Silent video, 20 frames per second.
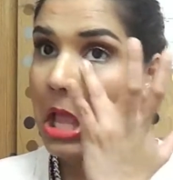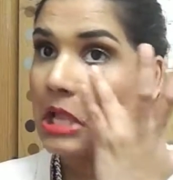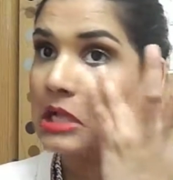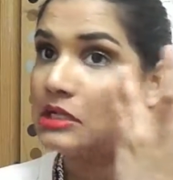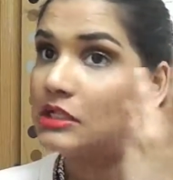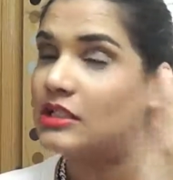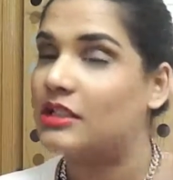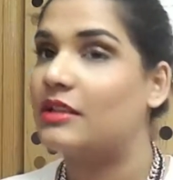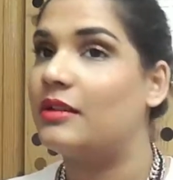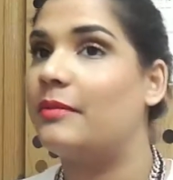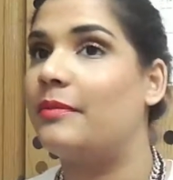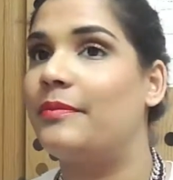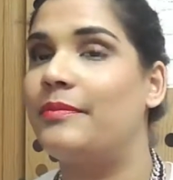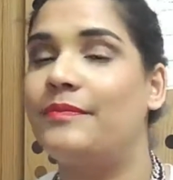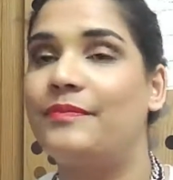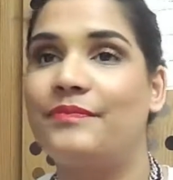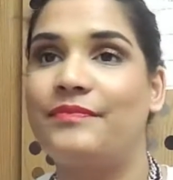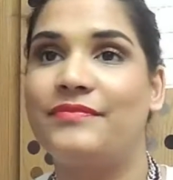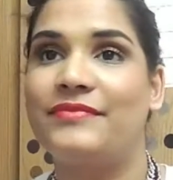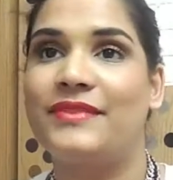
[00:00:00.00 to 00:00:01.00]
Just going to
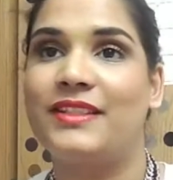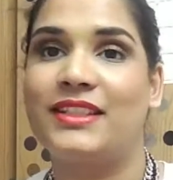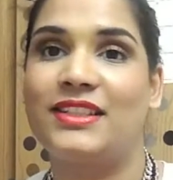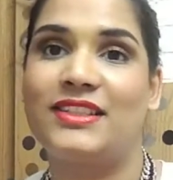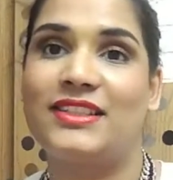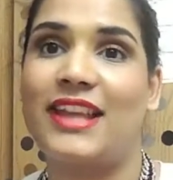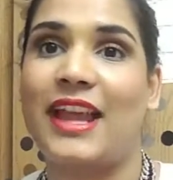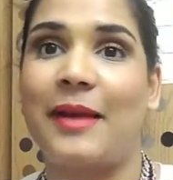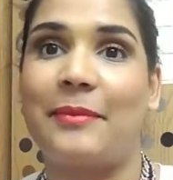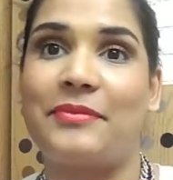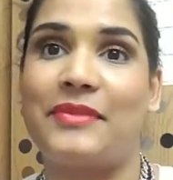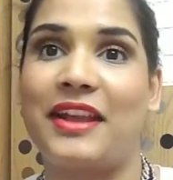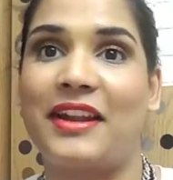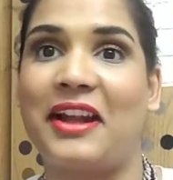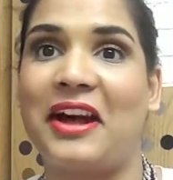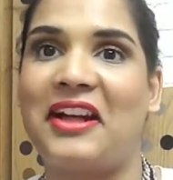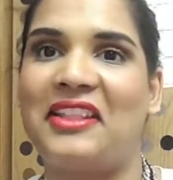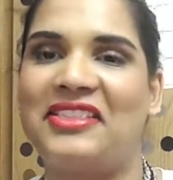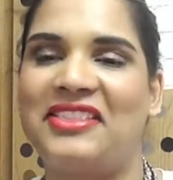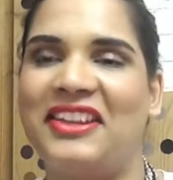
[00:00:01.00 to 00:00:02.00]
tap that
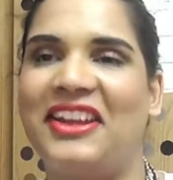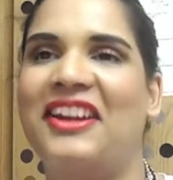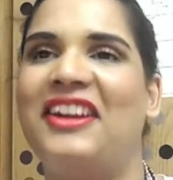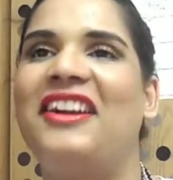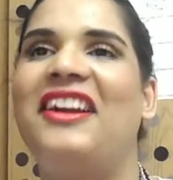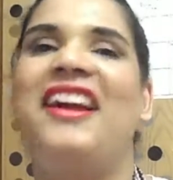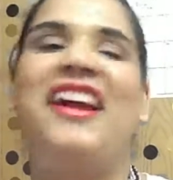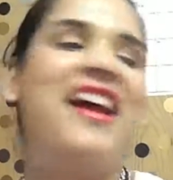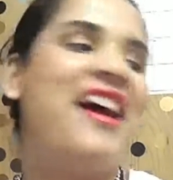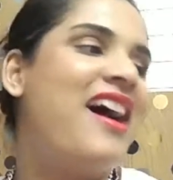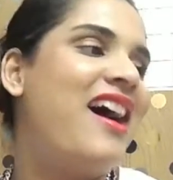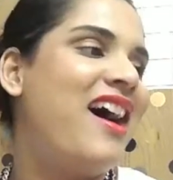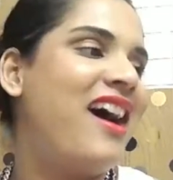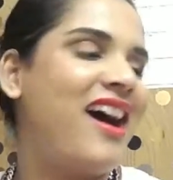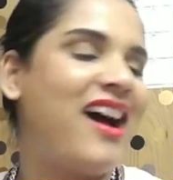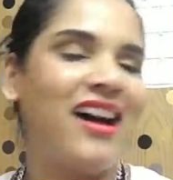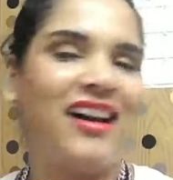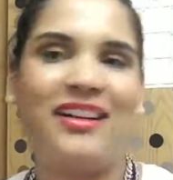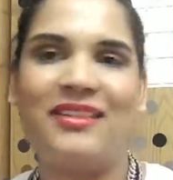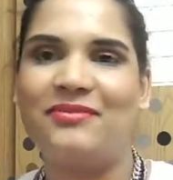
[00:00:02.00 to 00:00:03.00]
on there.
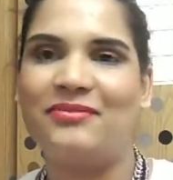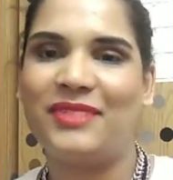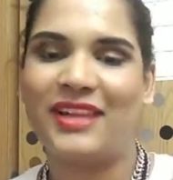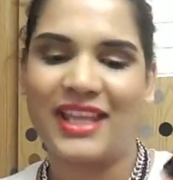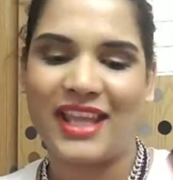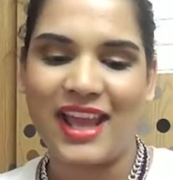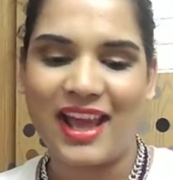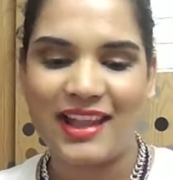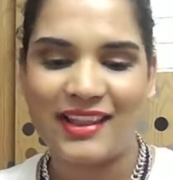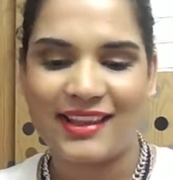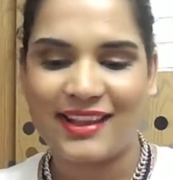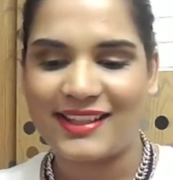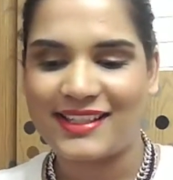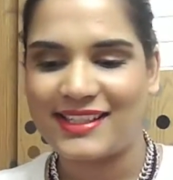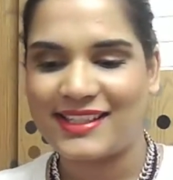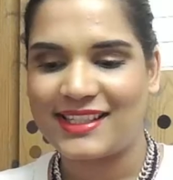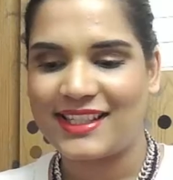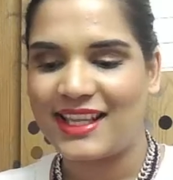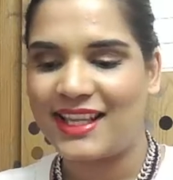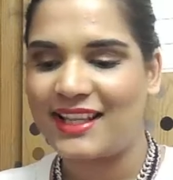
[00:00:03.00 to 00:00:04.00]
Um, but yeah,
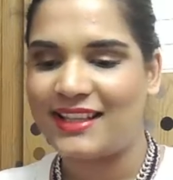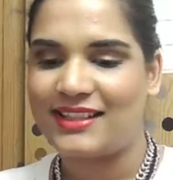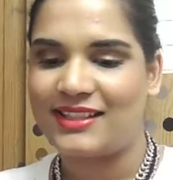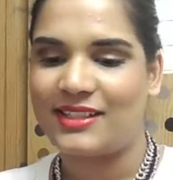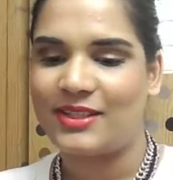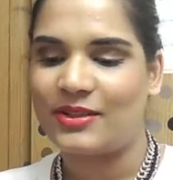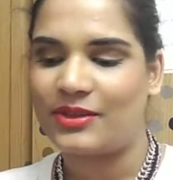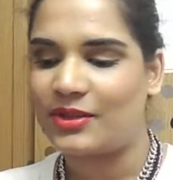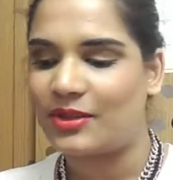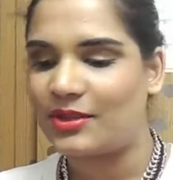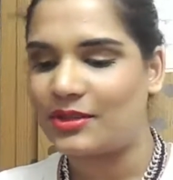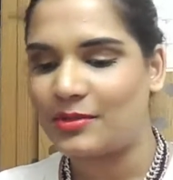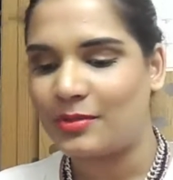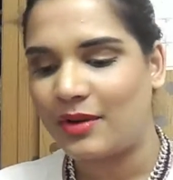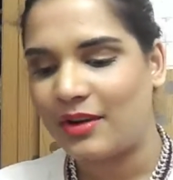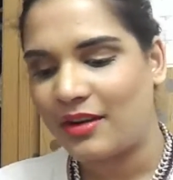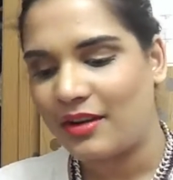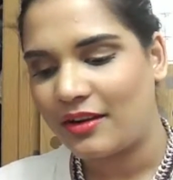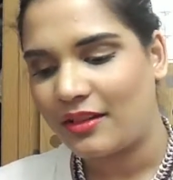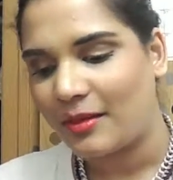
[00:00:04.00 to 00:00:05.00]
that's it. So those
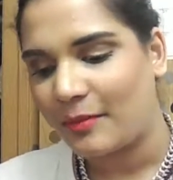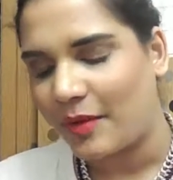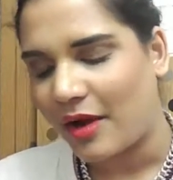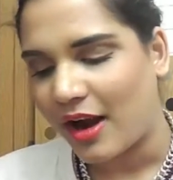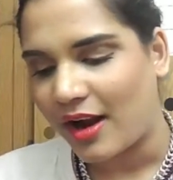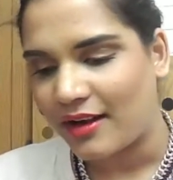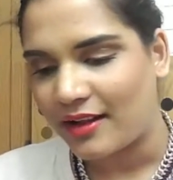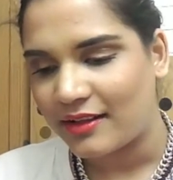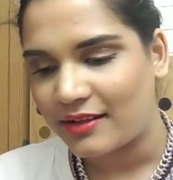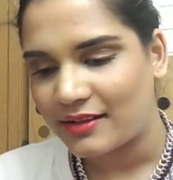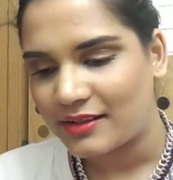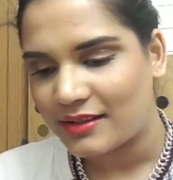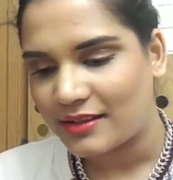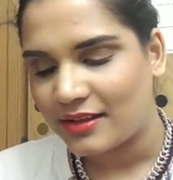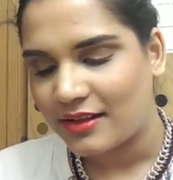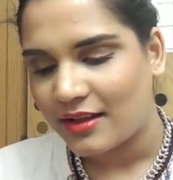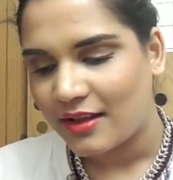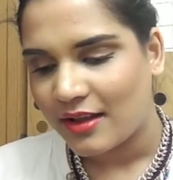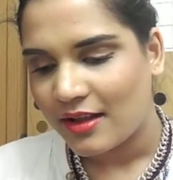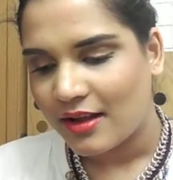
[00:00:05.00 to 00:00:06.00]
were the products.
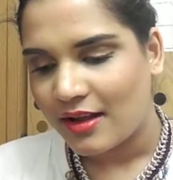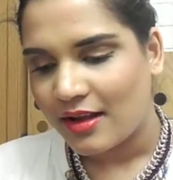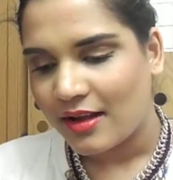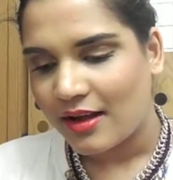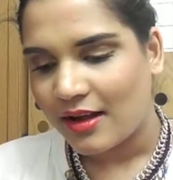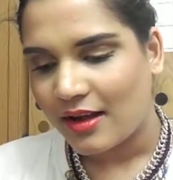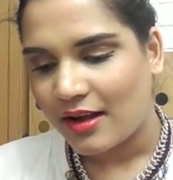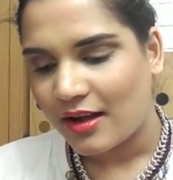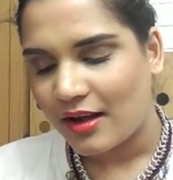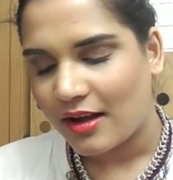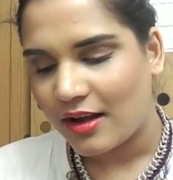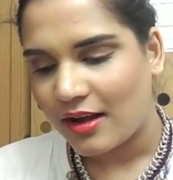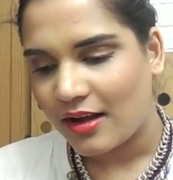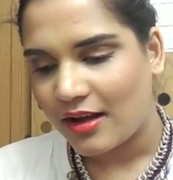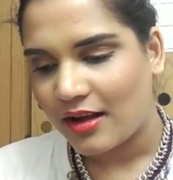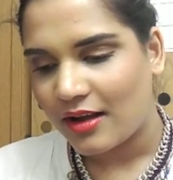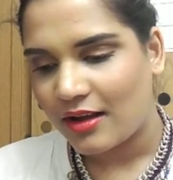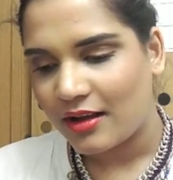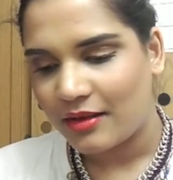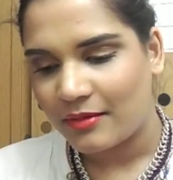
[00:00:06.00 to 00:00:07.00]

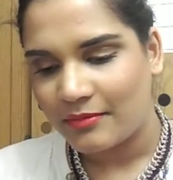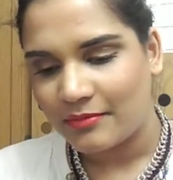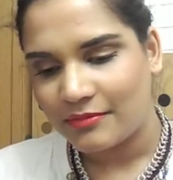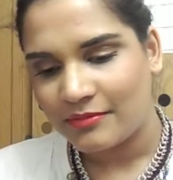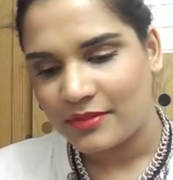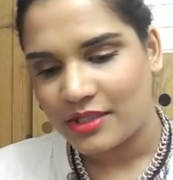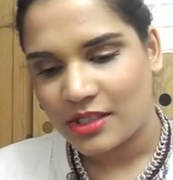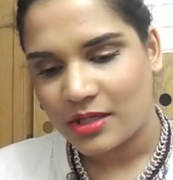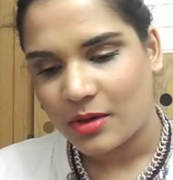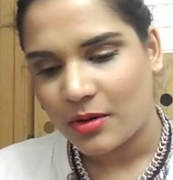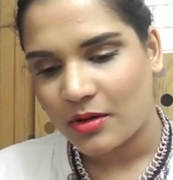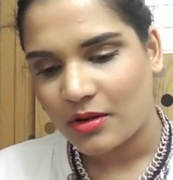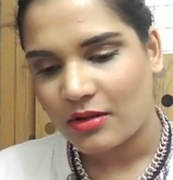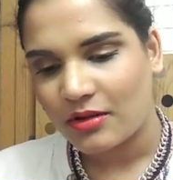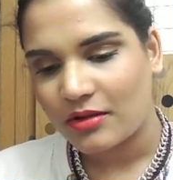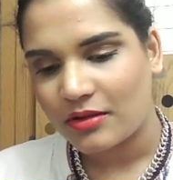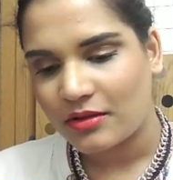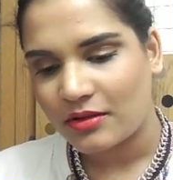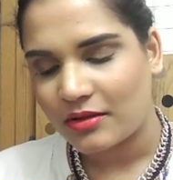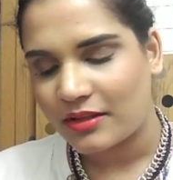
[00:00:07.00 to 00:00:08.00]
Um,
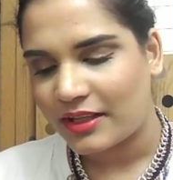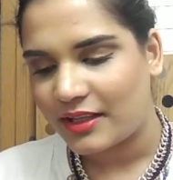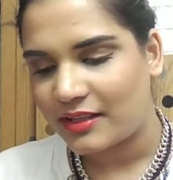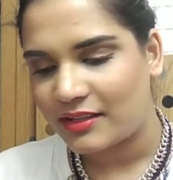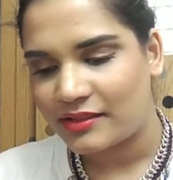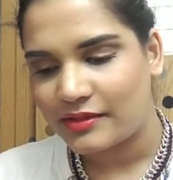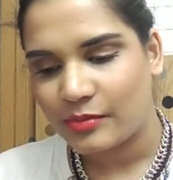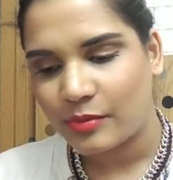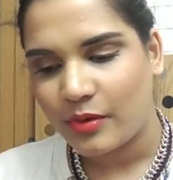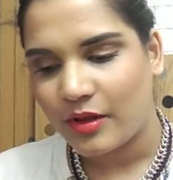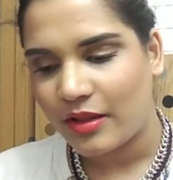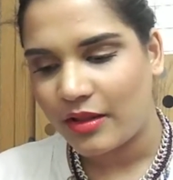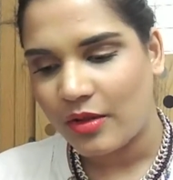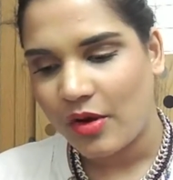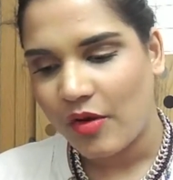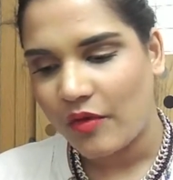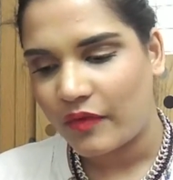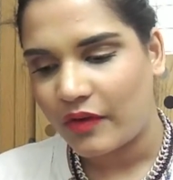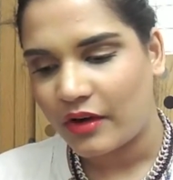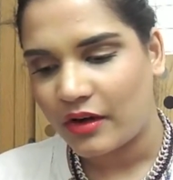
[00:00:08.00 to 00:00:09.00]
total is well
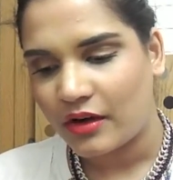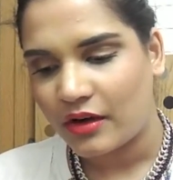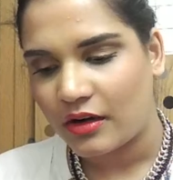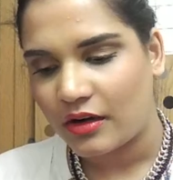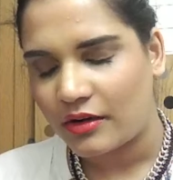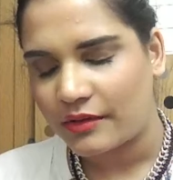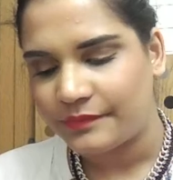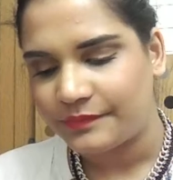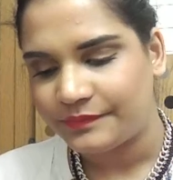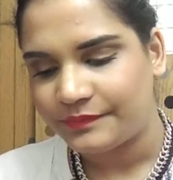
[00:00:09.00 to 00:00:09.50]
over